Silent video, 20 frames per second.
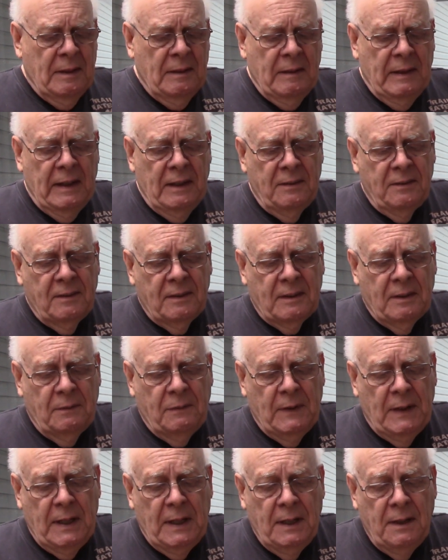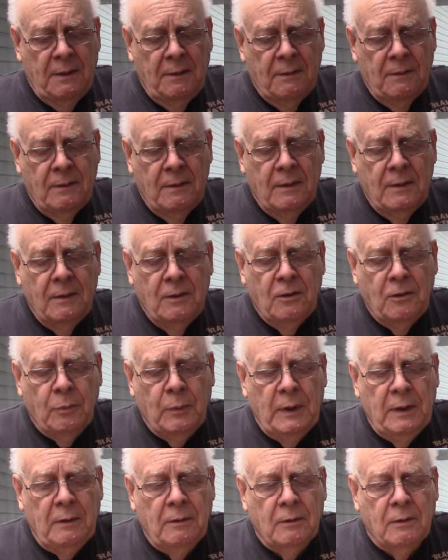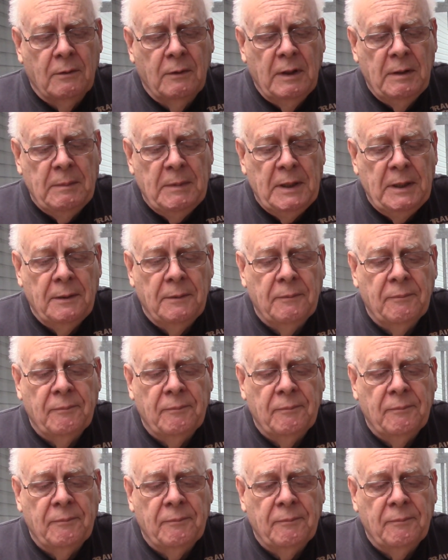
Nescafe Sweet and Creamy